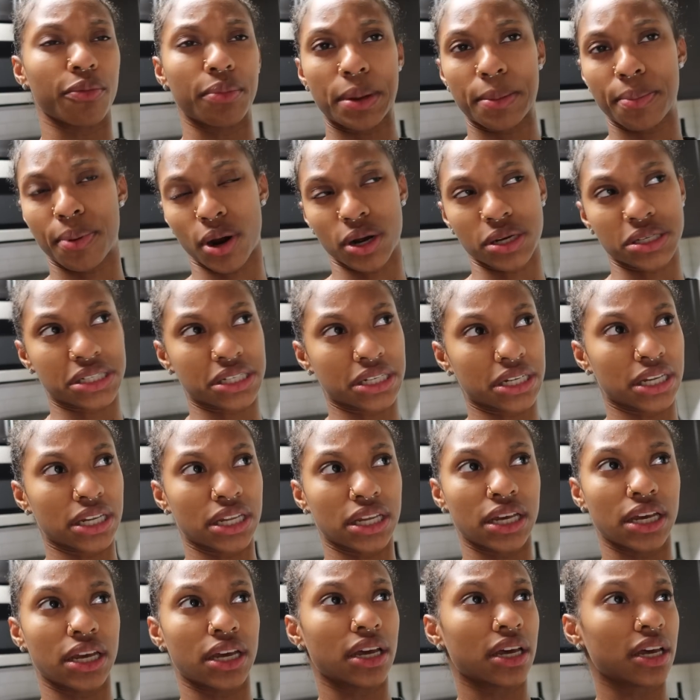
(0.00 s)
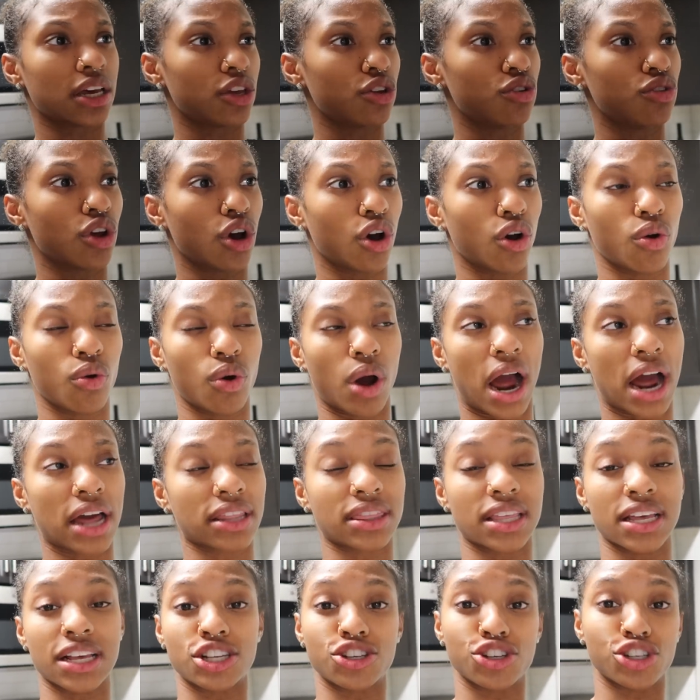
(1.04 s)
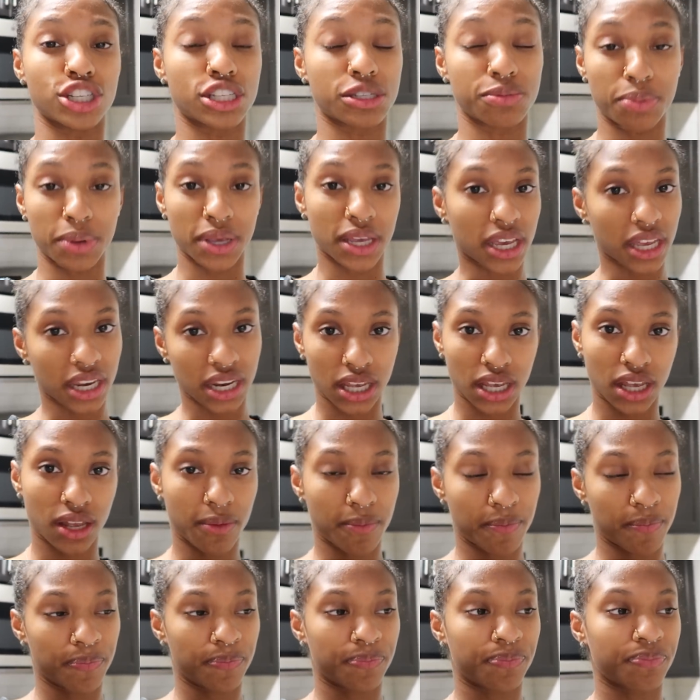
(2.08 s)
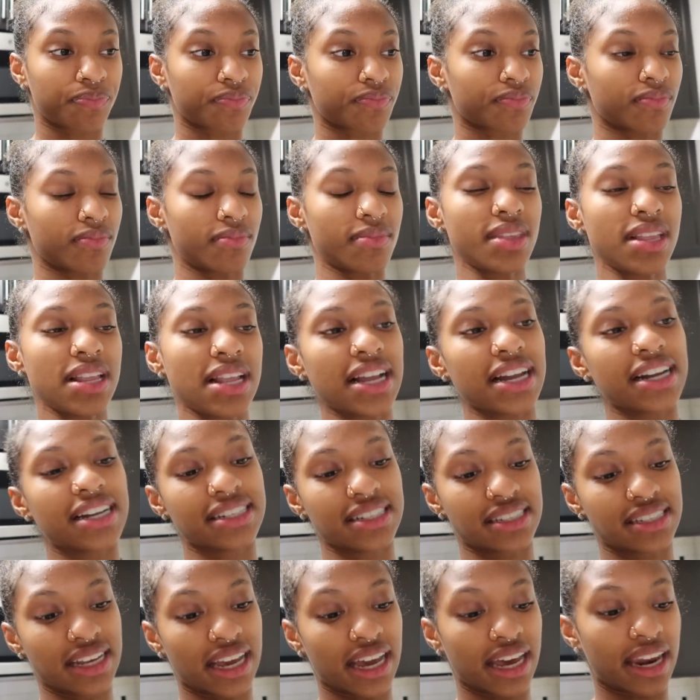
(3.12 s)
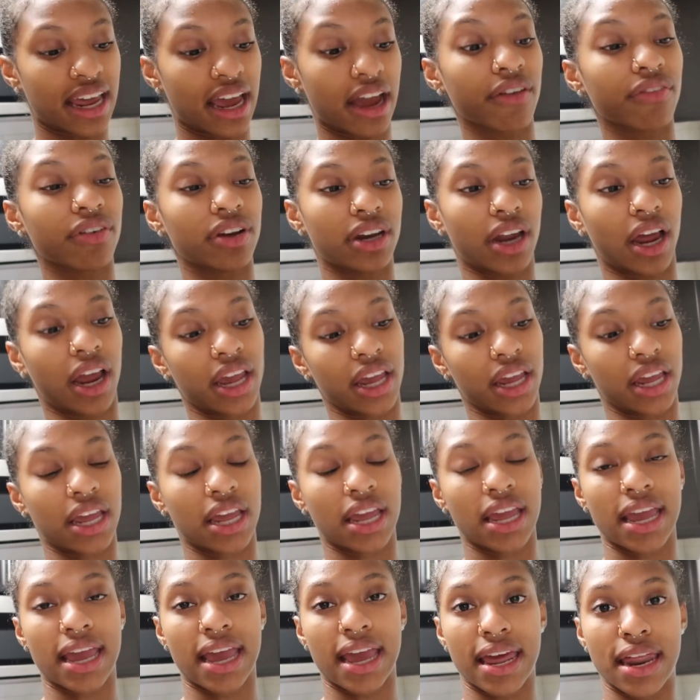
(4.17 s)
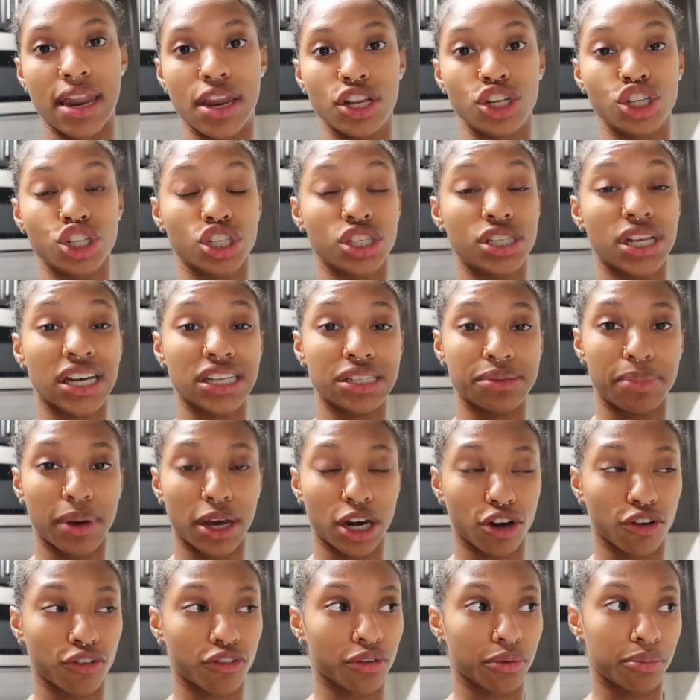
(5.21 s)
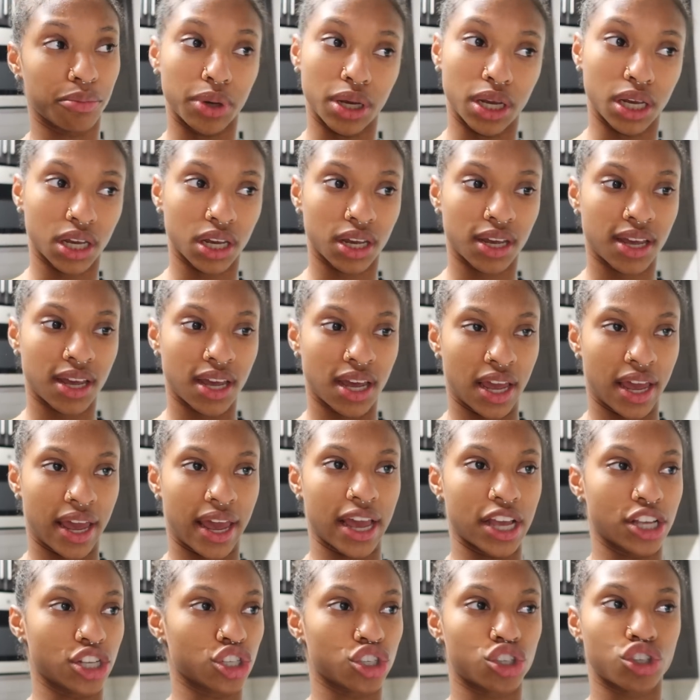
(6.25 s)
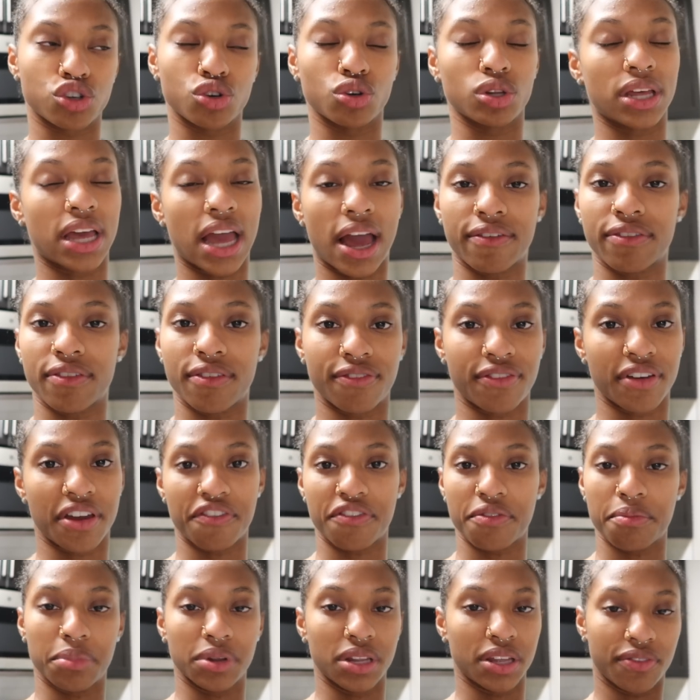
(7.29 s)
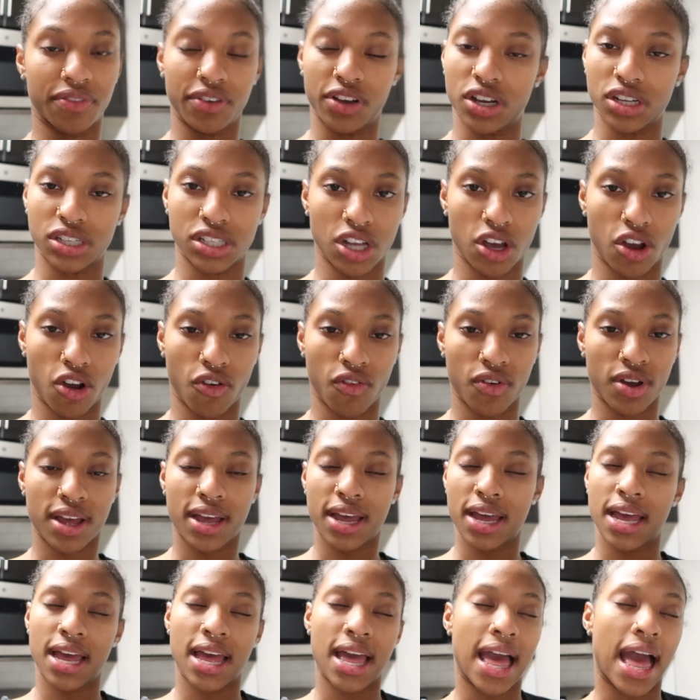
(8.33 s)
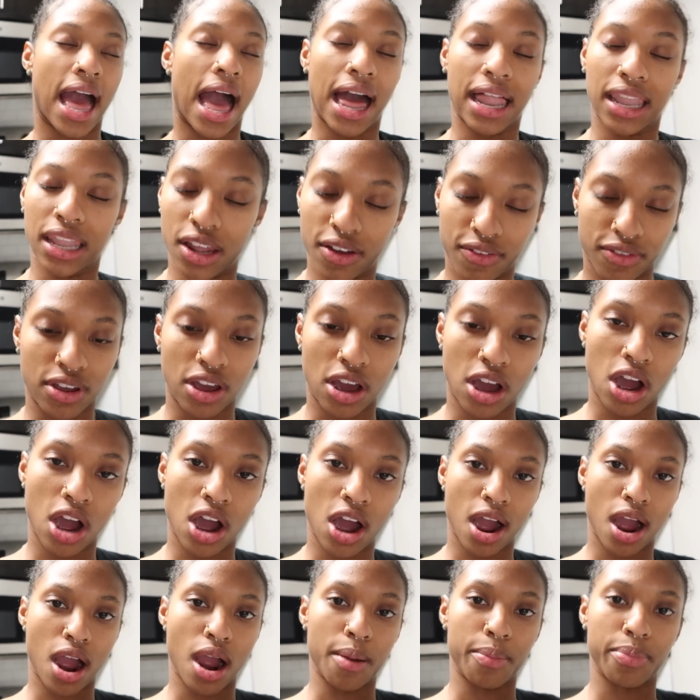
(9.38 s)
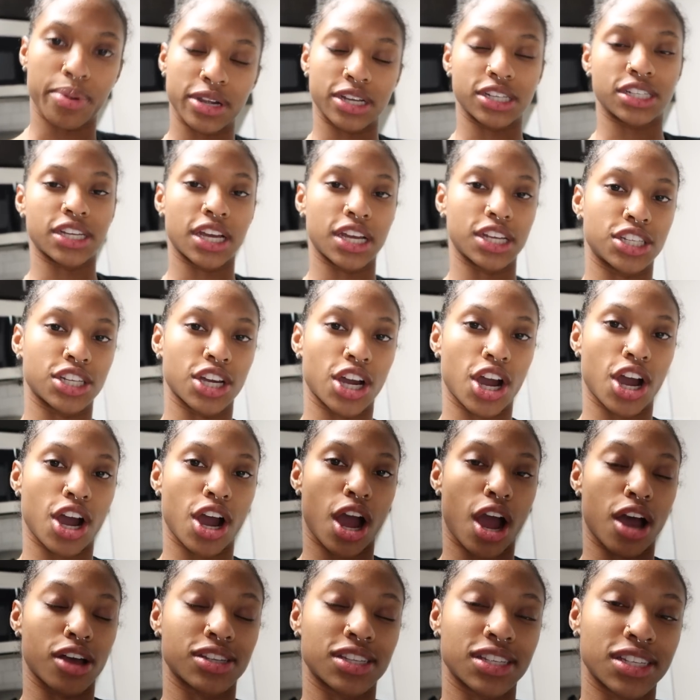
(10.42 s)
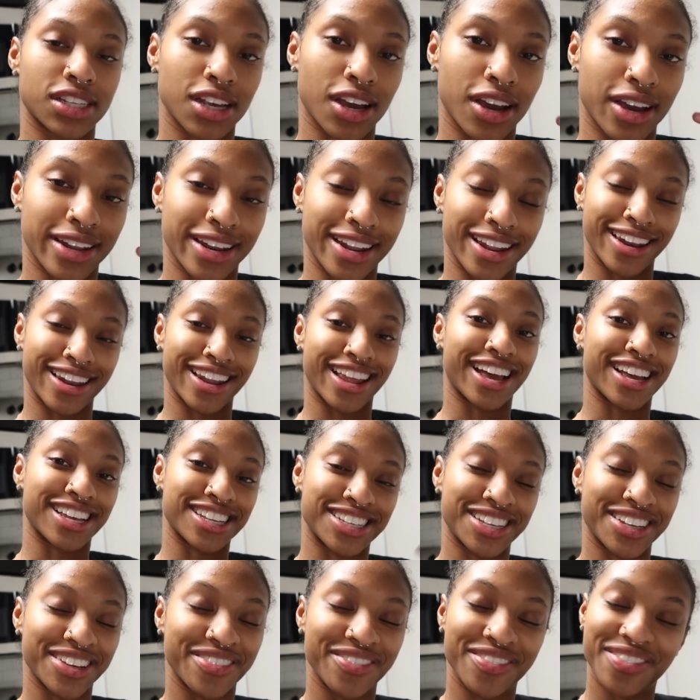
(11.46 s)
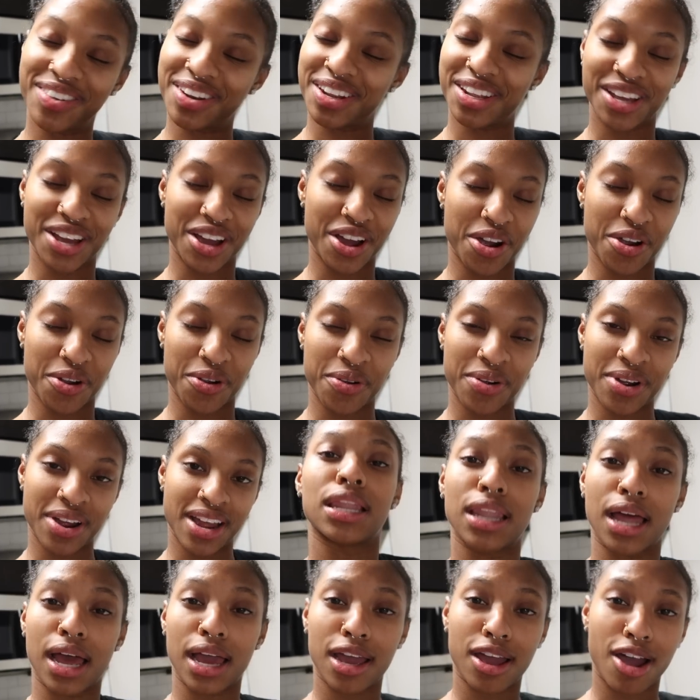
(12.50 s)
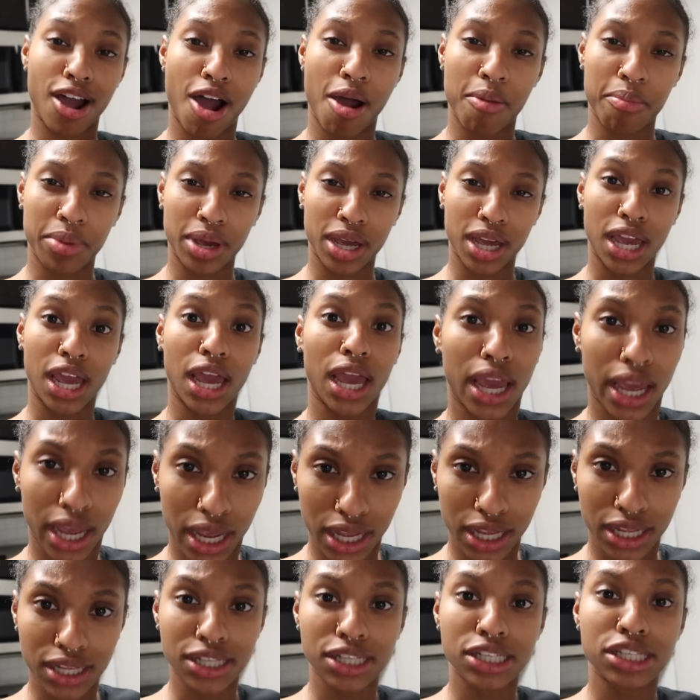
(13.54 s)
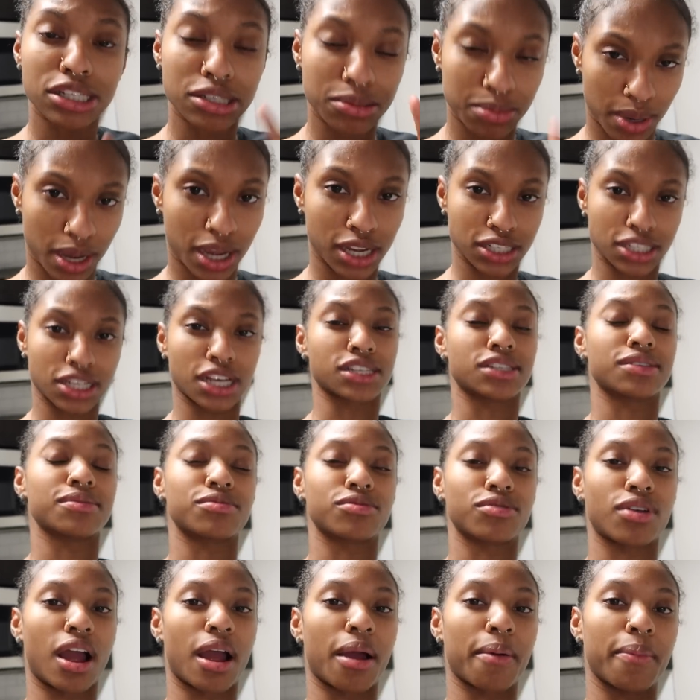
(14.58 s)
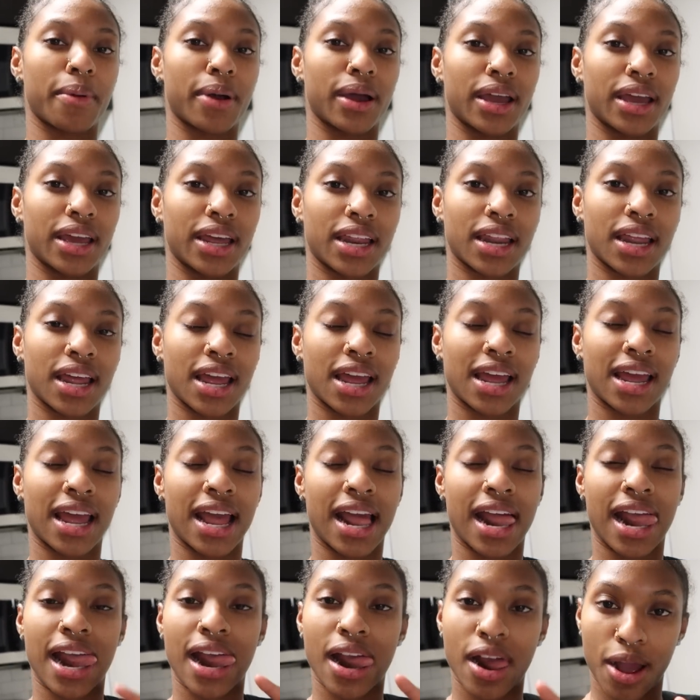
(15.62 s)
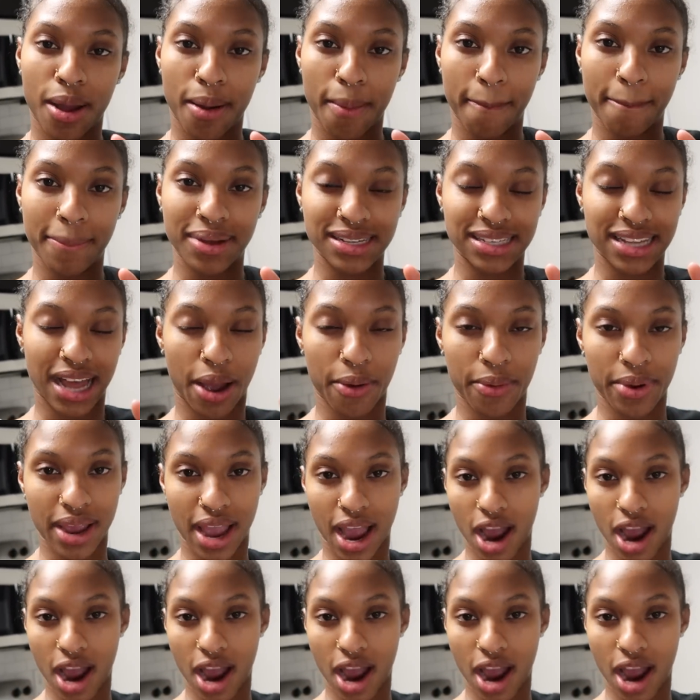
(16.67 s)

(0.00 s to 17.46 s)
me personally, you know, I think just speaking it and saying it every night just does better for me. And just truly having faith and belief in yourself. I love y'all. I appreciate y'all. I'll see y'all in the next video. Like, comment, and smash that subscribe button. Masai, we